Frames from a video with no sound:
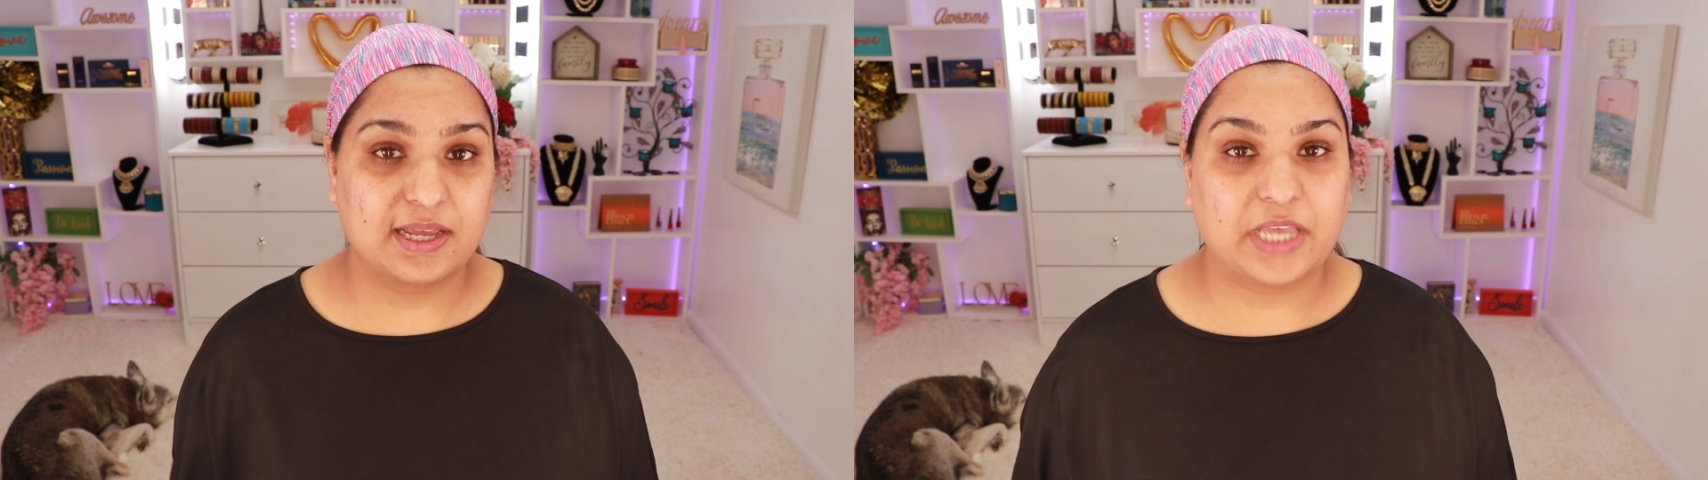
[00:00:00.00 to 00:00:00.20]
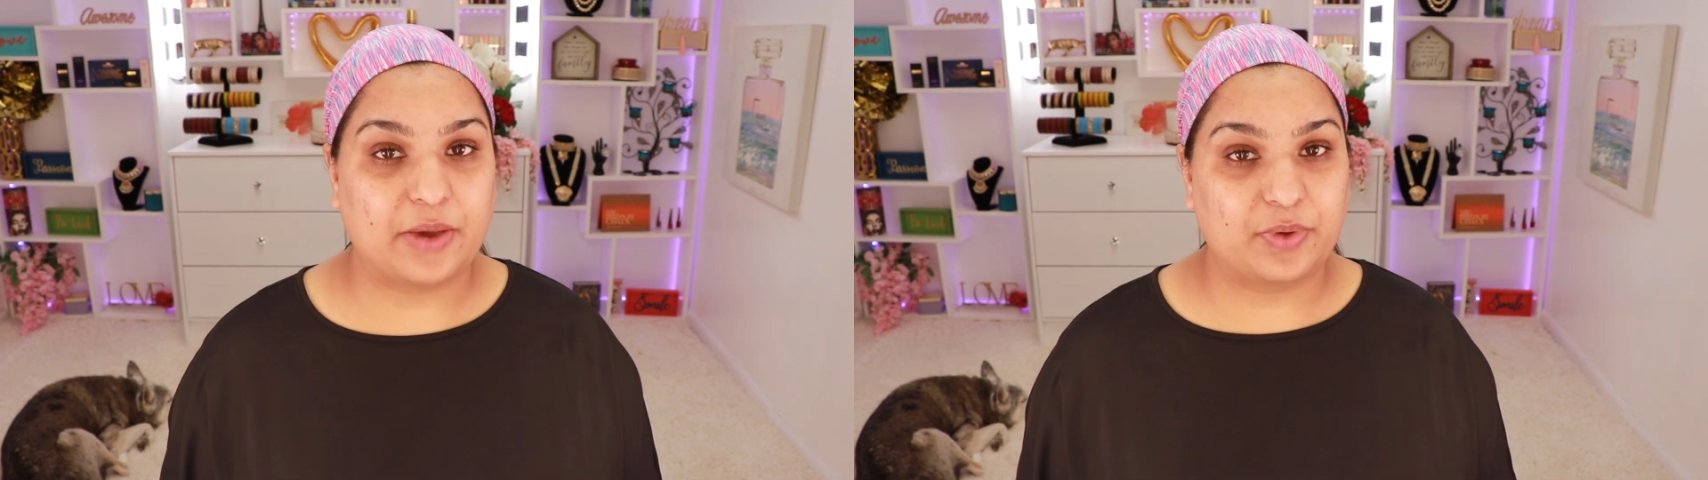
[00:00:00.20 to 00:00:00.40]

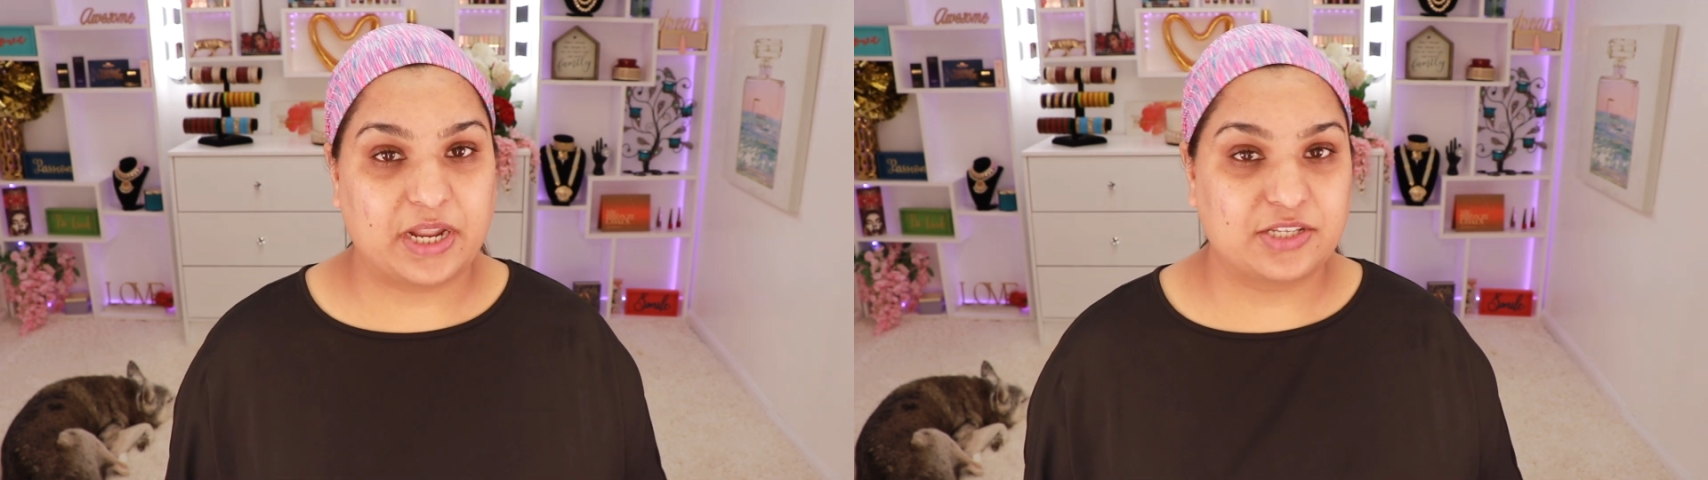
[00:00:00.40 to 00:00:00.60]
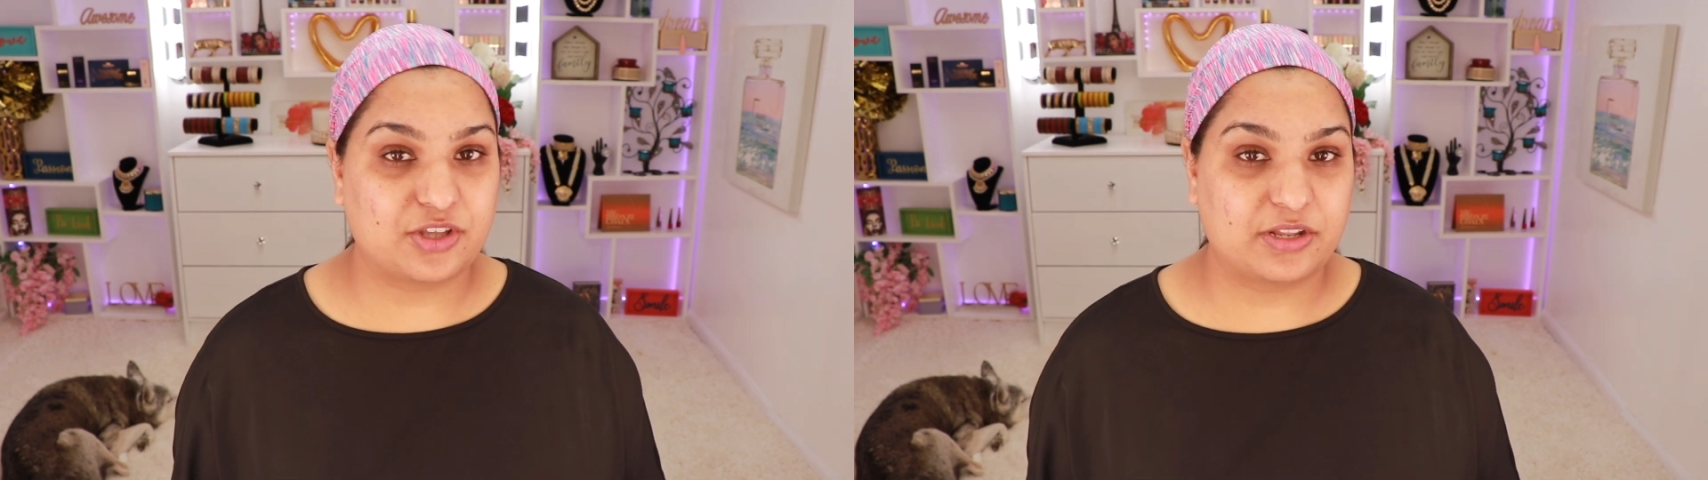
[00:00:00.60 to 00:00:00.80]
And when
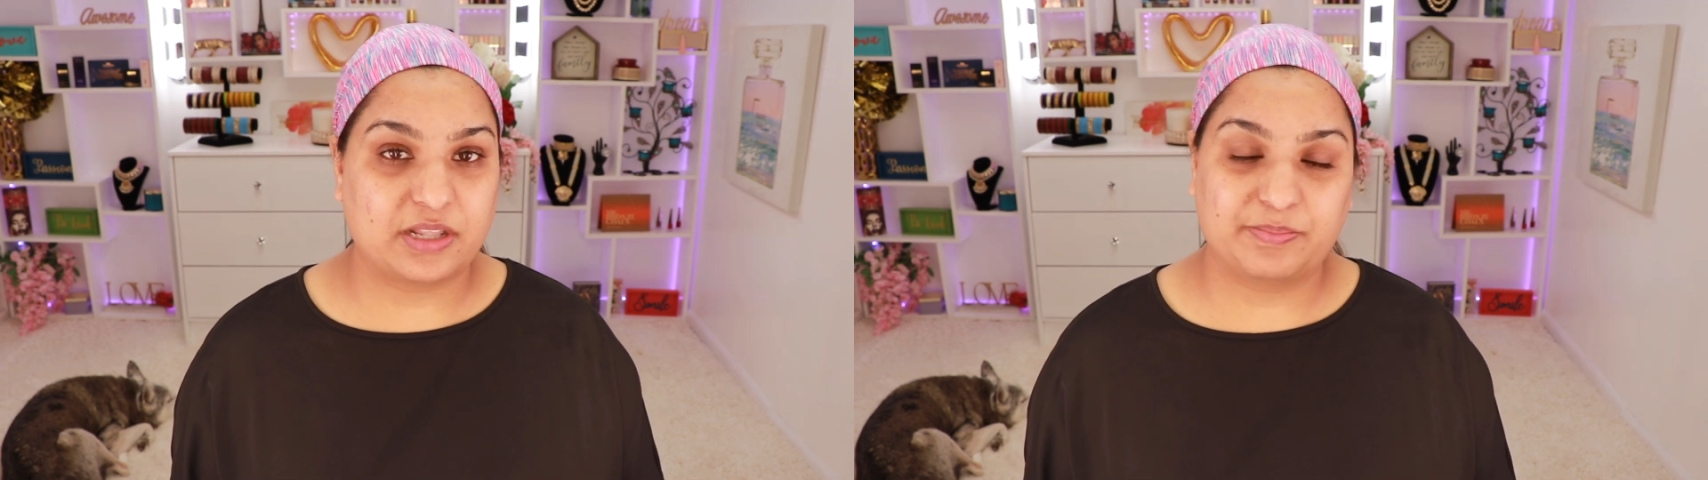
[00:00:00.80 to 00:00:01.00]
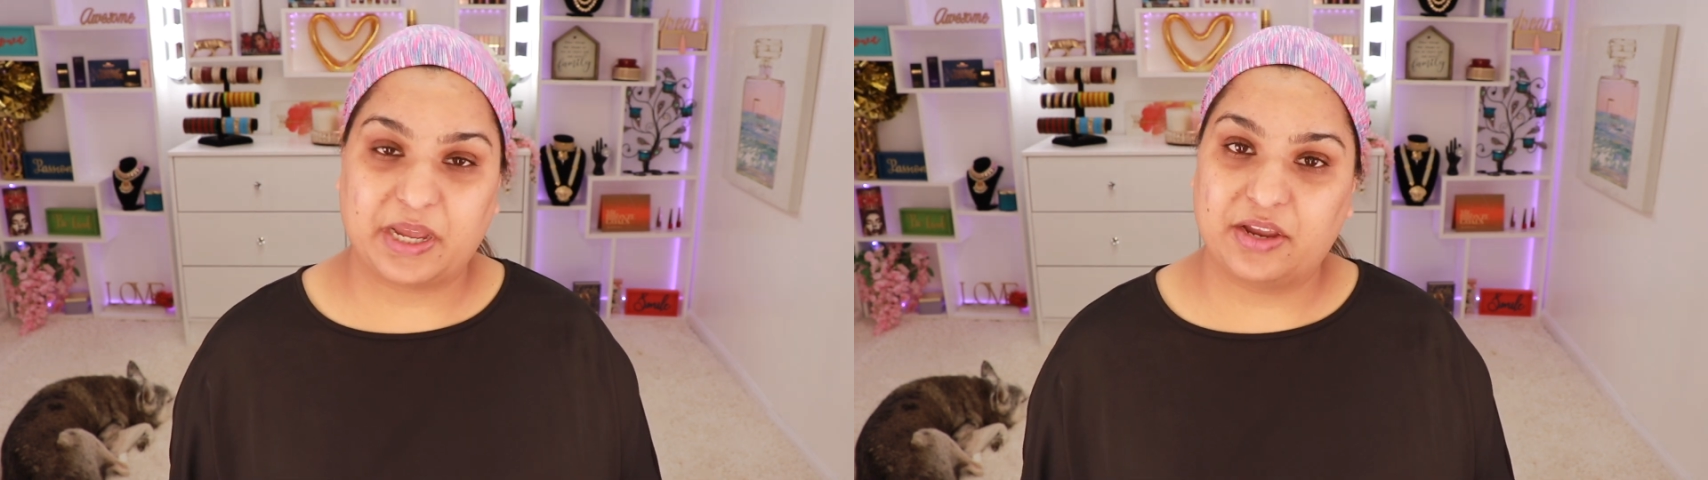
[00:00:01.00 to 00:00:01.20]
I saw
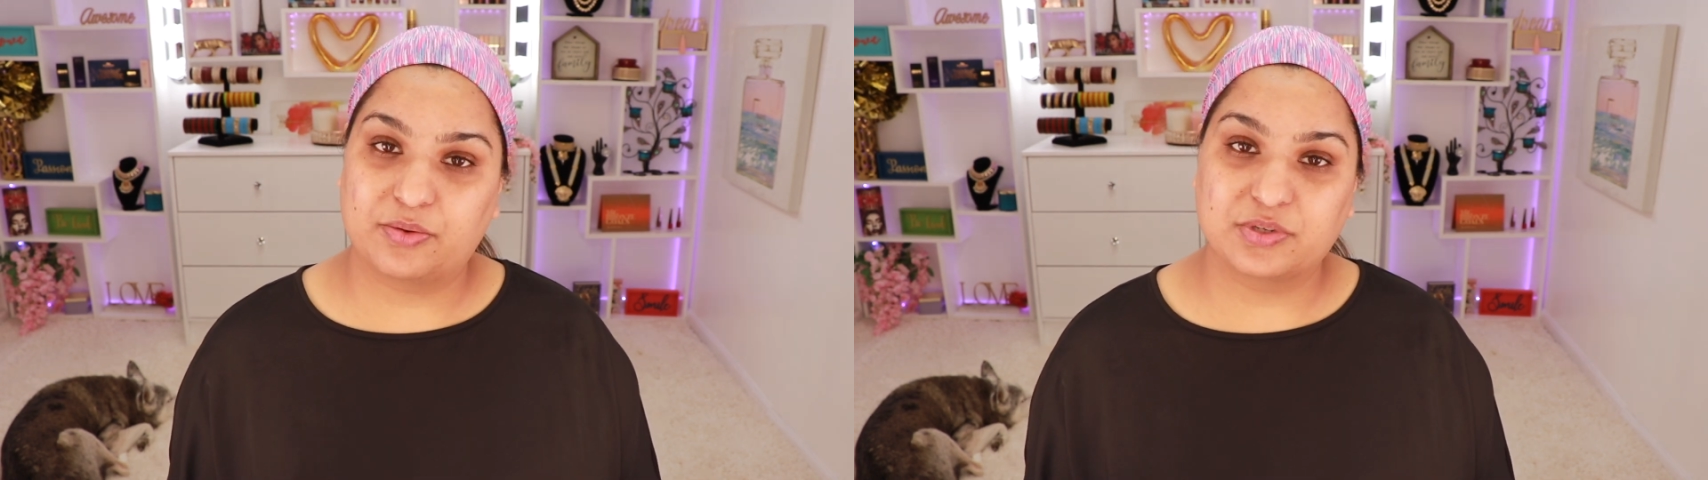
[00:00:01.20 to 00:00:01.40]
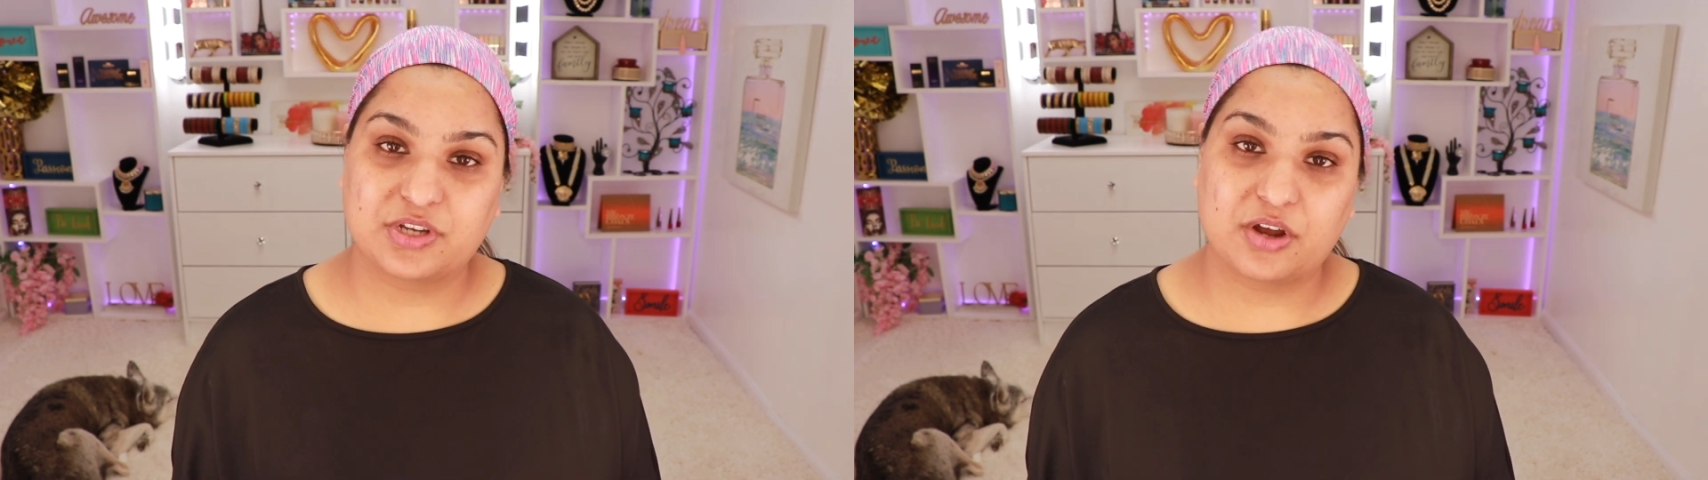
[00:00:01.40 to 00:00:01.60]
that my hair
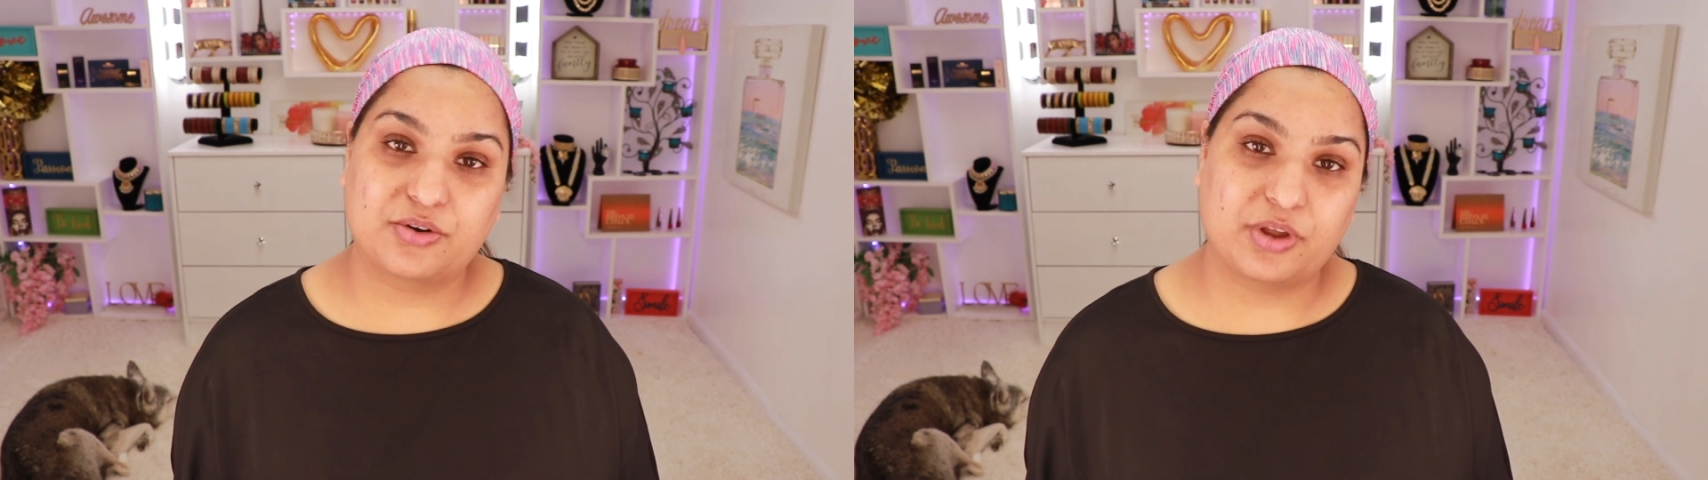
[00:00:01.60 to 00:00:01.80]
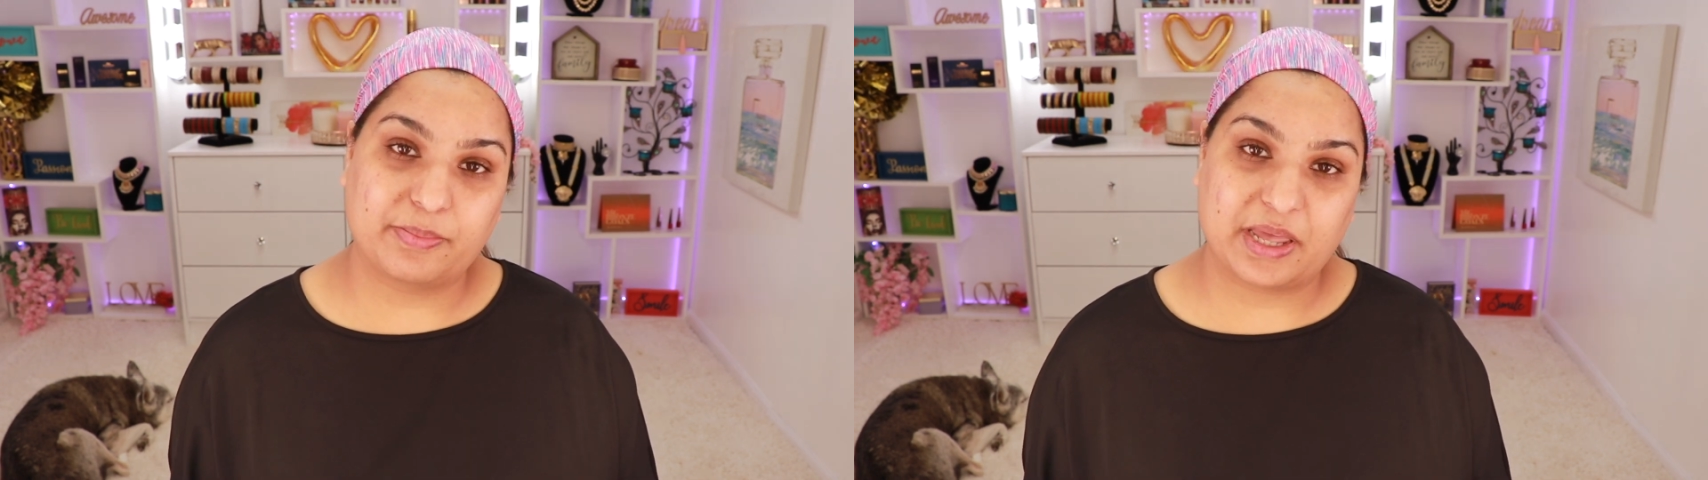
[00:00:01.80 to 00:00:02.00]
was not
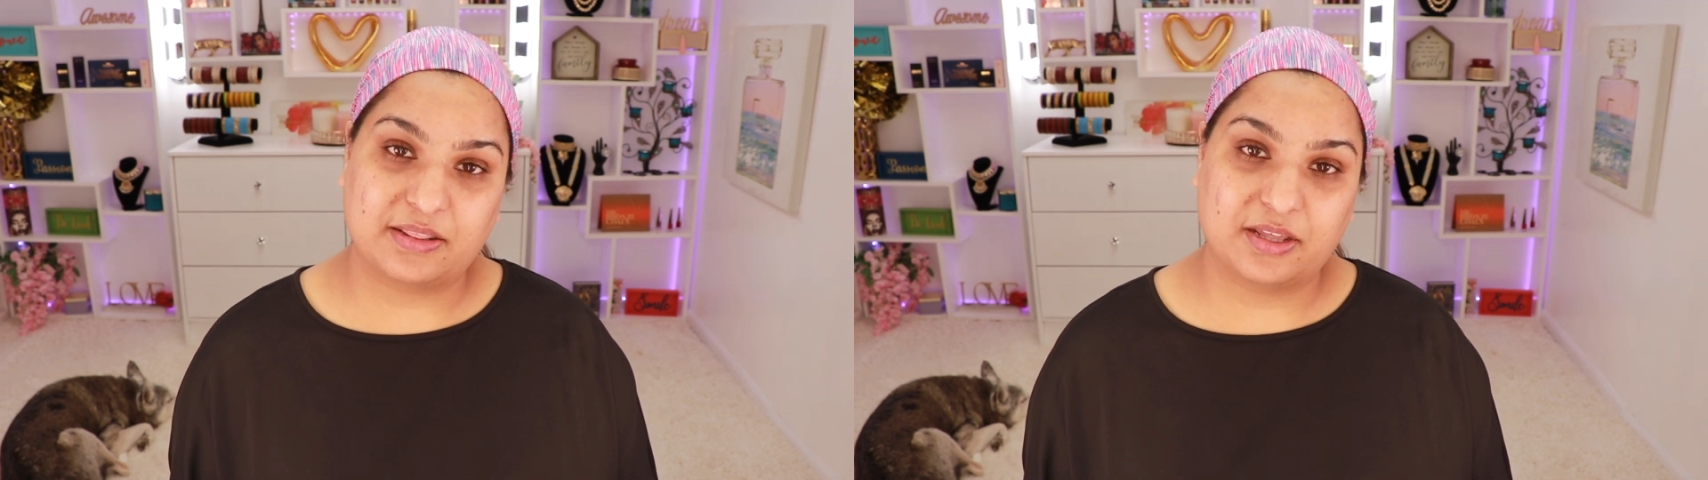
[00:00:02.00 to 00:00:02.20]
growing back